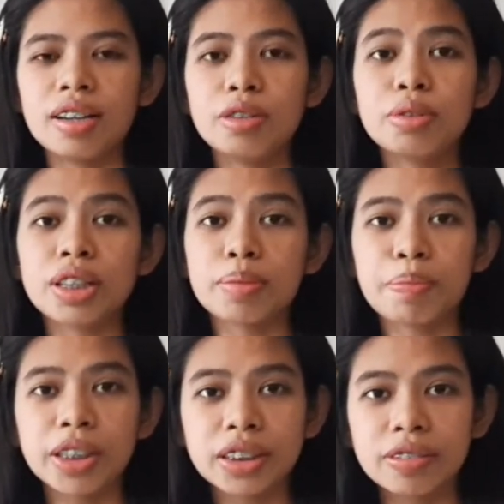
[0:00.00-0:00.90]
look at the
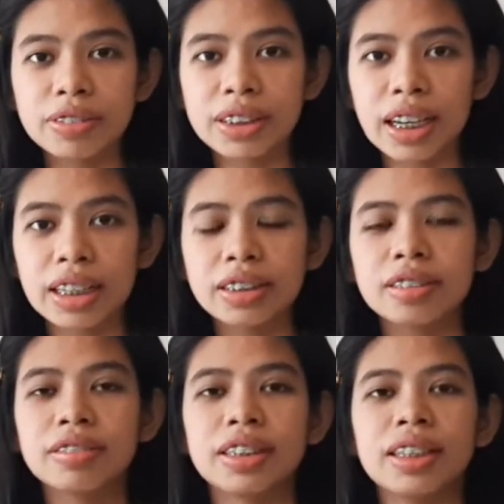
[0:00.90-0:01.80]
positive sides
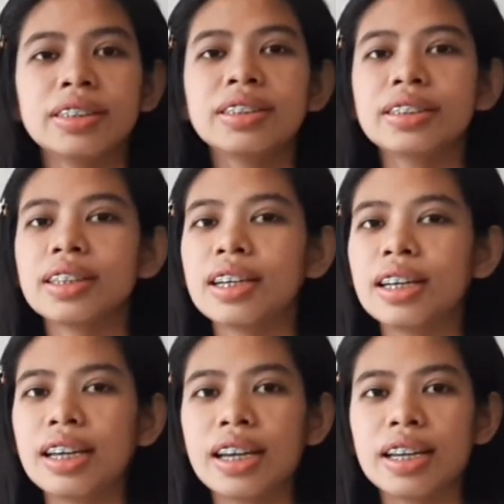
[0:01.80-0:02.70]
of things,
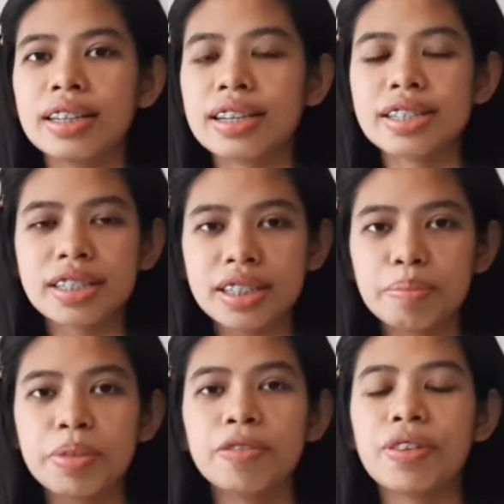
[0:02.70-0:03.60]
and let us
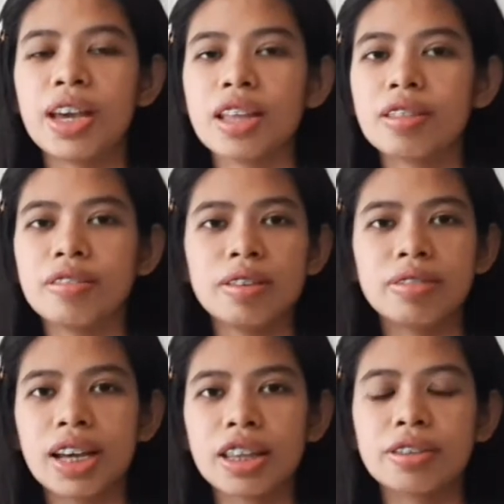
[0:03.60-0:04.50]
keep the faith,
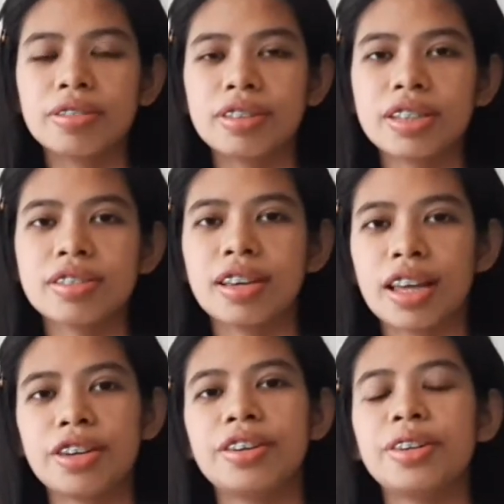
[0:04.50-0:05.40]
we'll get through this
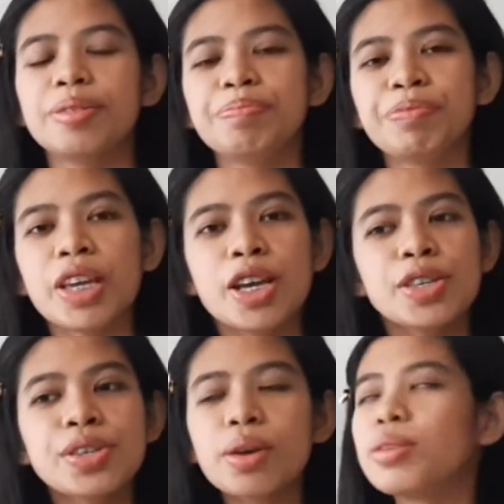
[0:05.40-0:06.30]
together.
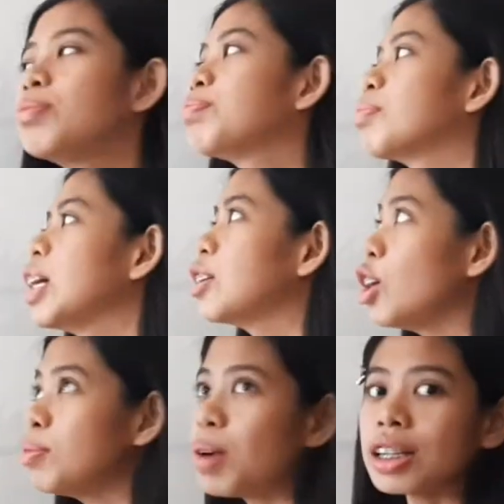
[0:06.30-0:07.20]
So,
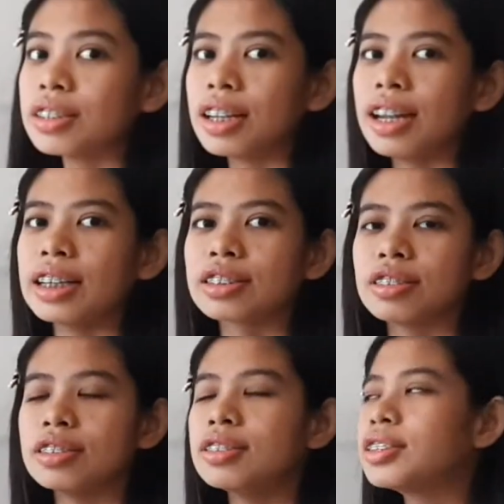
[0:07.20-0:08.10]
going back to the
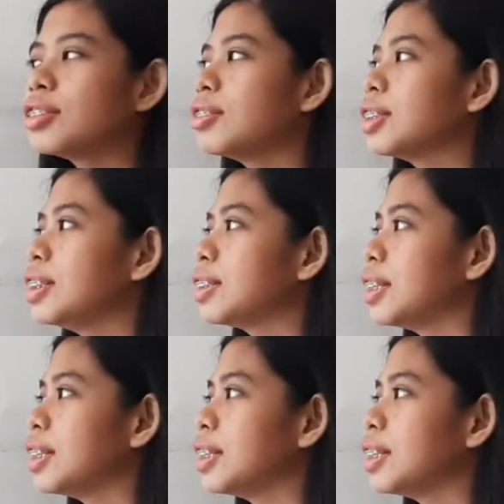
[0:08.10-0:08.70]
lesson, so since